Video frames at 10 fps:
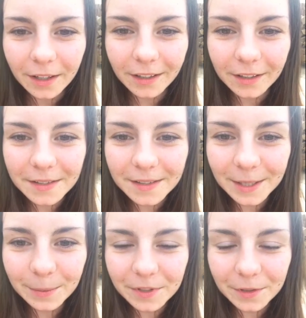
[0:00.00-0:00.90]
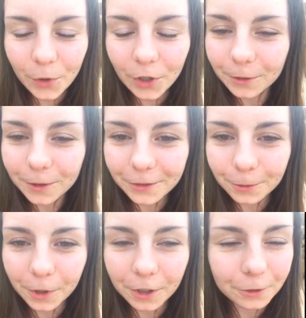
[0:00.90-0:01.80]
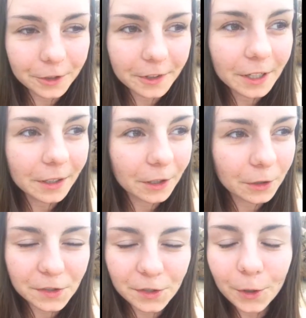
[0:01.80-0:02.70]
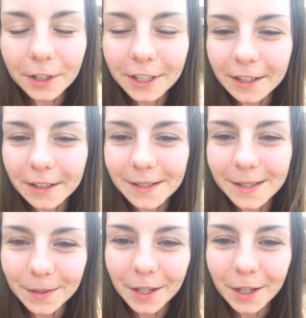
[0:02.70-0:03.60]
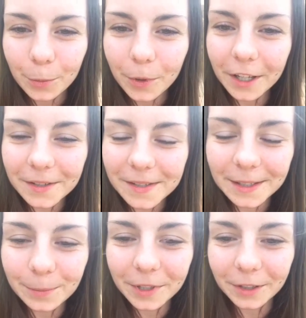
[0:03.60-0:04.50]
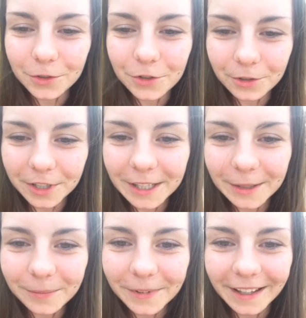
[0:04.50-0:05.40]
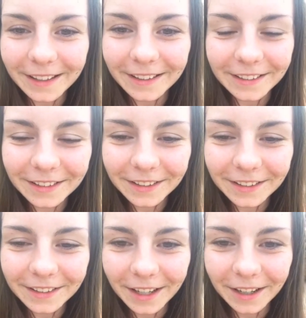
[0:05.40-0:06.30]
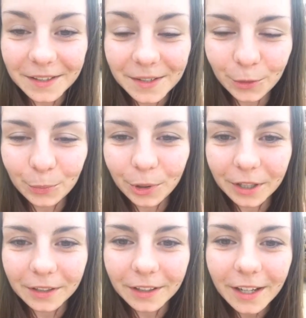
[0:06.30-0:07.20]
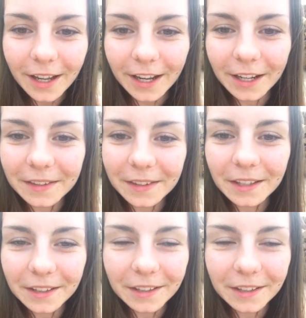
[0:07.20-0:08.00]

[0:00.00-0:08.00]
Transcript: Sleep is a wonderful, wonderful thing. Your soul heals while you're sleeping. You dream, and yeah, it's so important. And I think